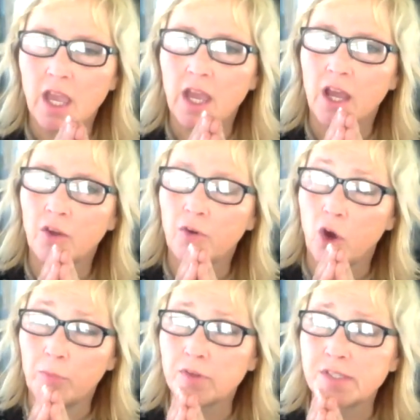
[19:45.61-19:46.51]

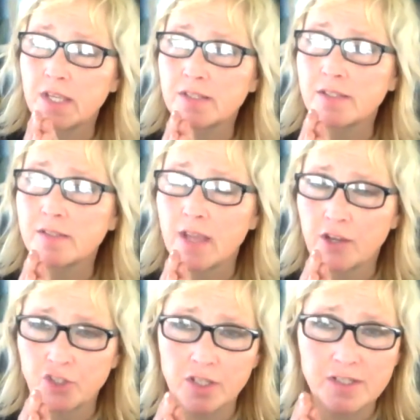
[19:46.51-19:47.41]
Homeostasis is
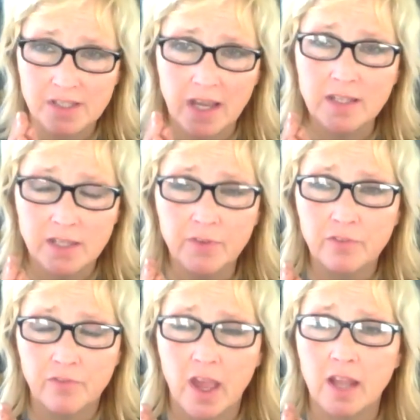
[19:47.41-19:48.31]
actually a scientific
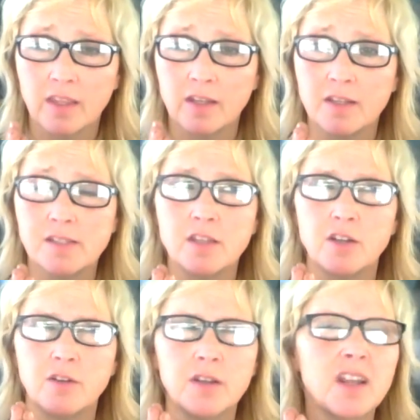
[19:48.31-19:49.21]
fact, and it's
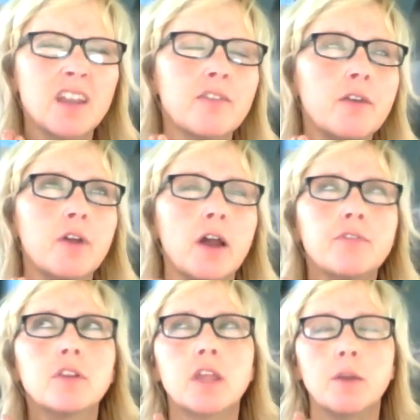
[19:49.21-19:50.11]
either, I have
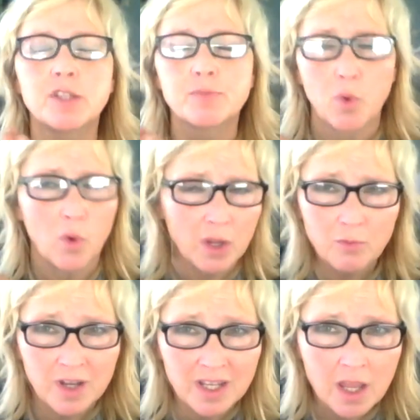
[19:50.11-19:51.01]
to look it up, it's
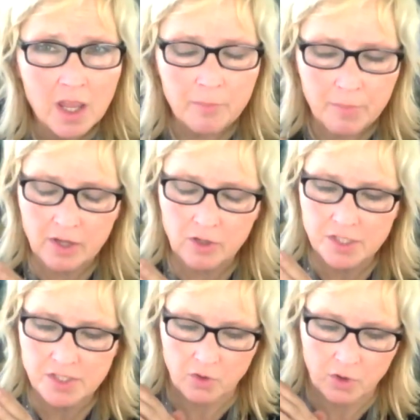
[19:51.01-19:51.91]
0.1
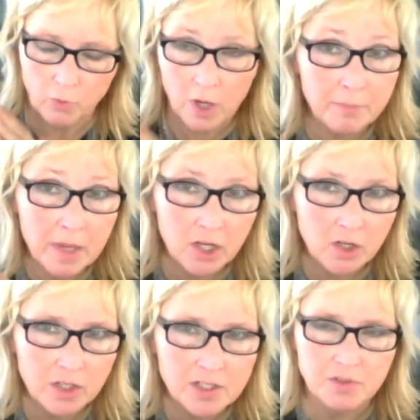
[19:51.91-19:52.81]
megahertz or 1
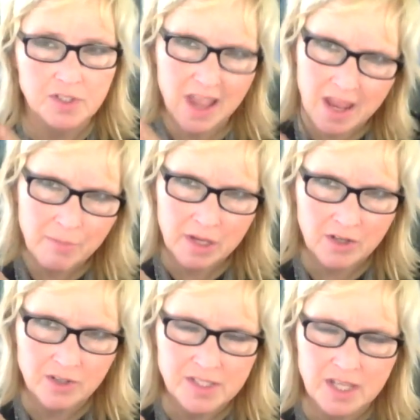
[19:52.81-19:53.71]
megahertz or 10 megahertz.